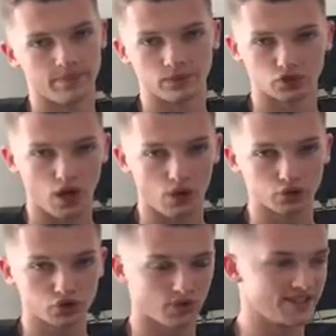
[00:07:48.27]
So
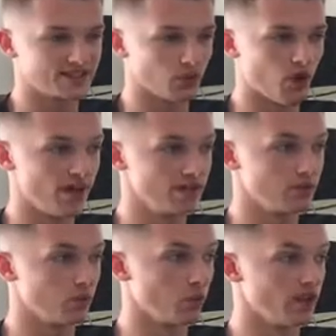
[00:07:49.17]
straight away
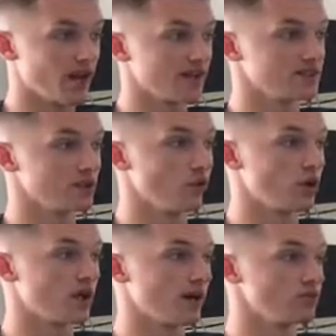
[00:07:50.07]
we had to
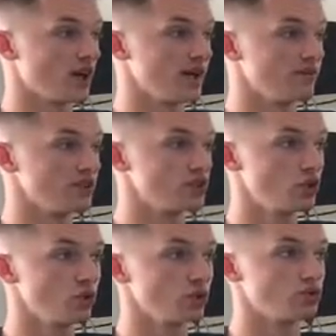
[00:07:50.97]
look at, right, if there's
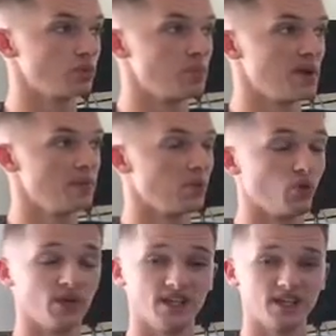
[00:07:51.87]
200
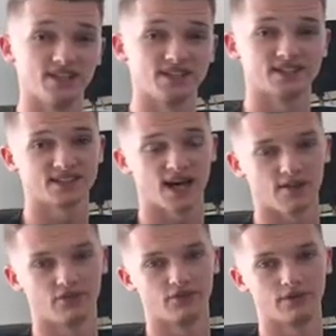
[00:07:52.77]
people, we needed to
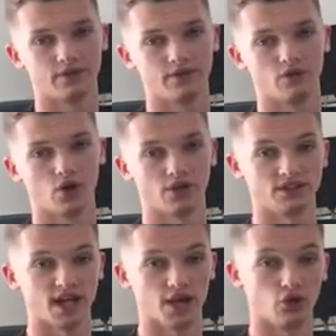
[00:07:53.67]
staff
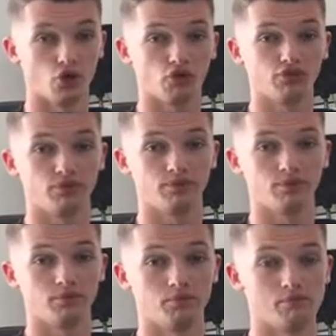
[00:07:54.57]
and get enough
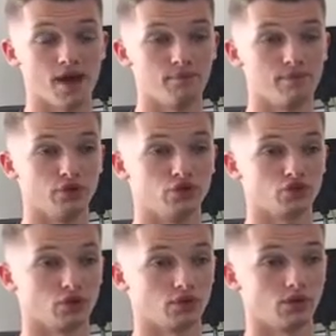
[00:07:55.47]

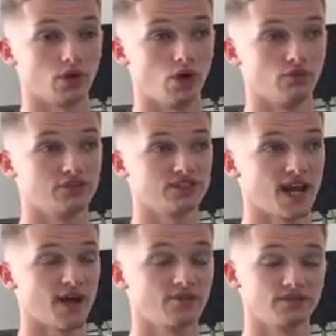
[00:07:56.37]
members of
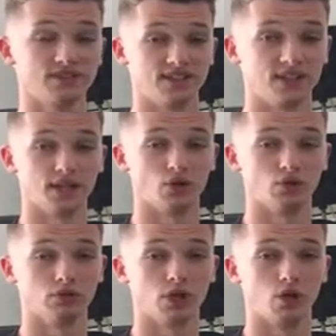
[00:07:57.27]
staff to
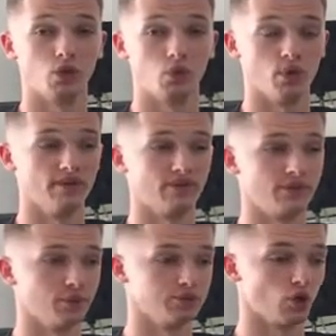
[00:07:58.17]
deal with
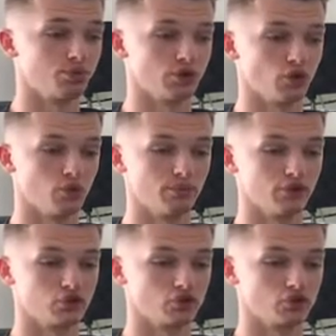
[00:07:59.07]
the appropriate numbers.